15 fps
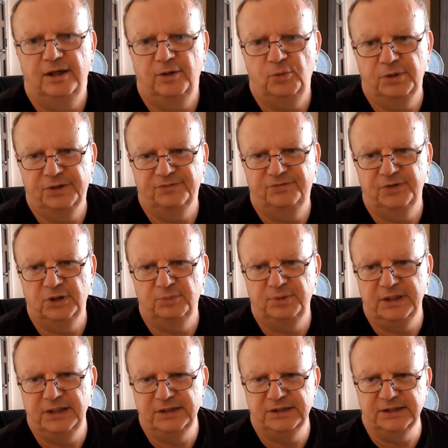with the
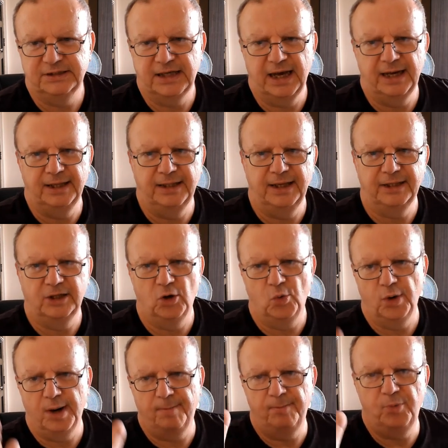Philippines. It's kind of like
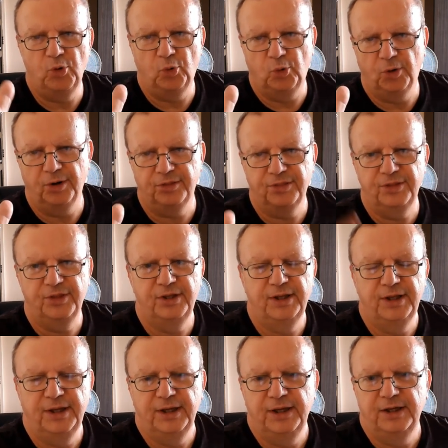going up north,
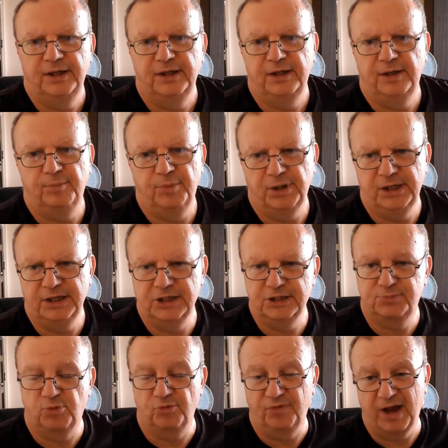but it is
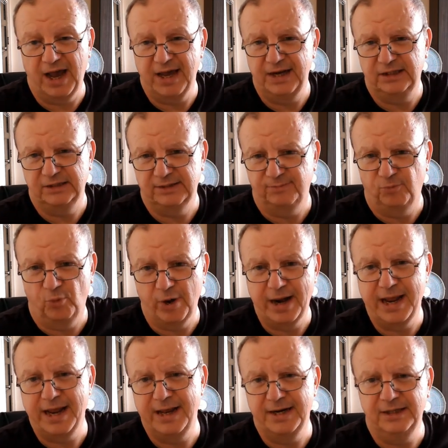providing some
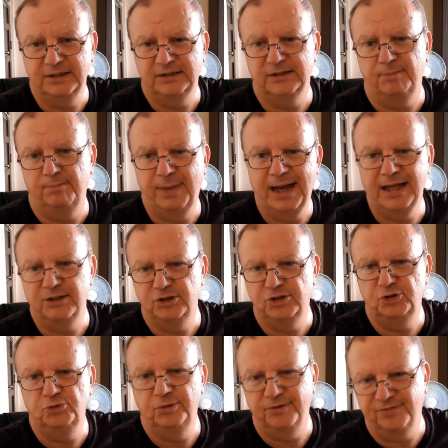rain and some
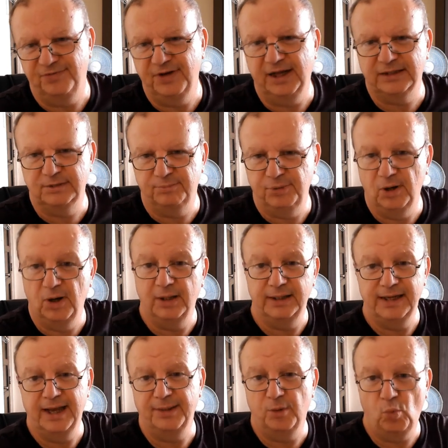monsoon effect
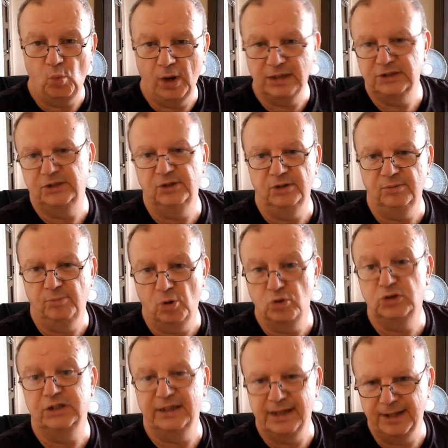apparently on the western,
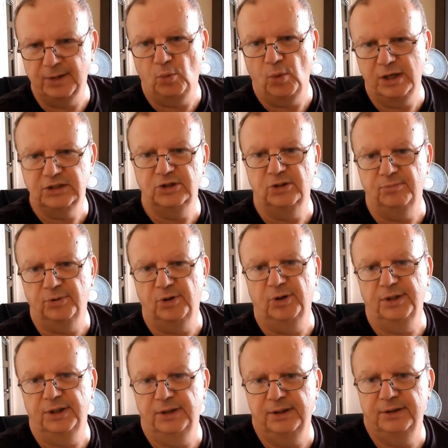mostly on the western
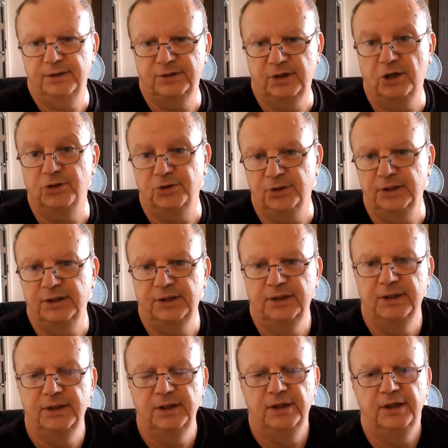part of the country,
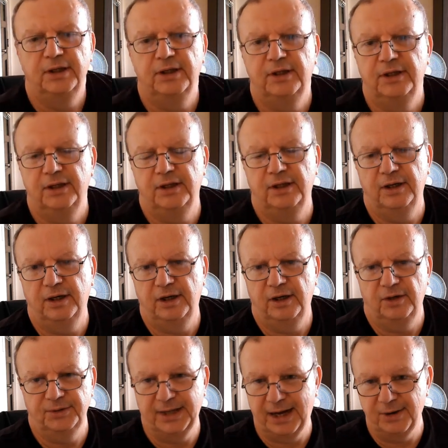
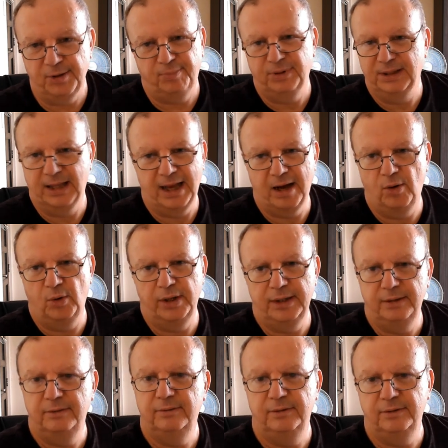down to
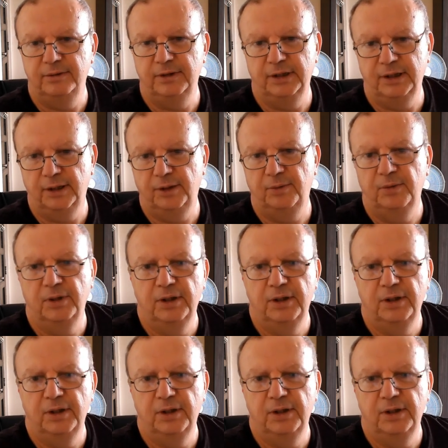Palawan, you know.